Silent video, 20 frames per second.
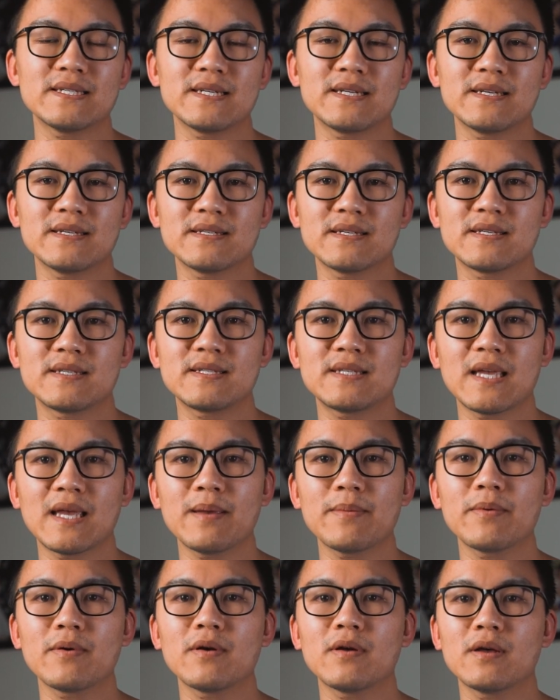it is a
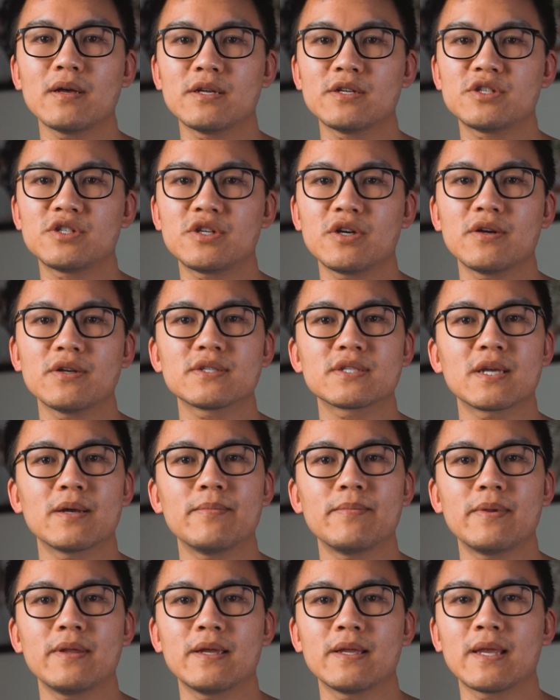stable insurance
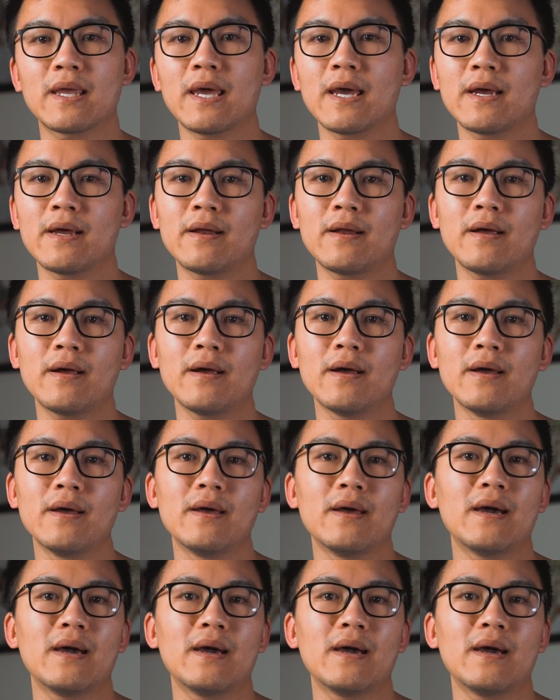company in Canada,